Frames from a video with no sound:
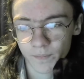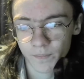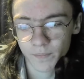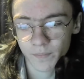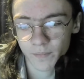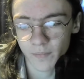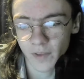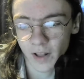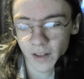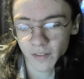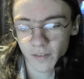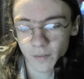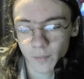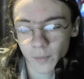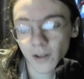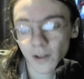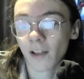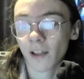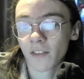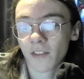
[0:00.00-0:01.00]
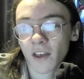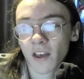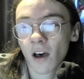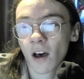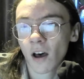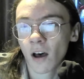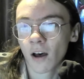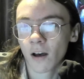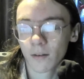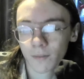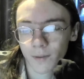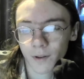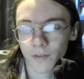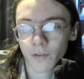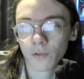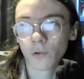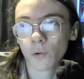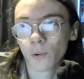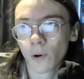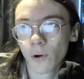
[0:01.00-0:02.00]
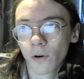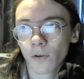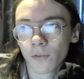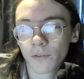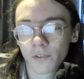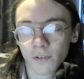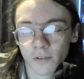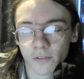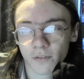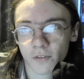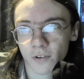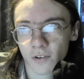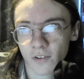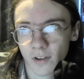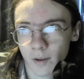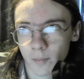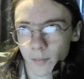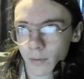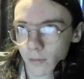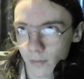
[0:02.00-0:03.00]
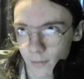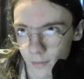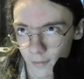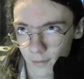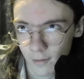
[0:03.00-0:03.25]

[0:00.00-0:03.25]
like the car and the dwarves, for example.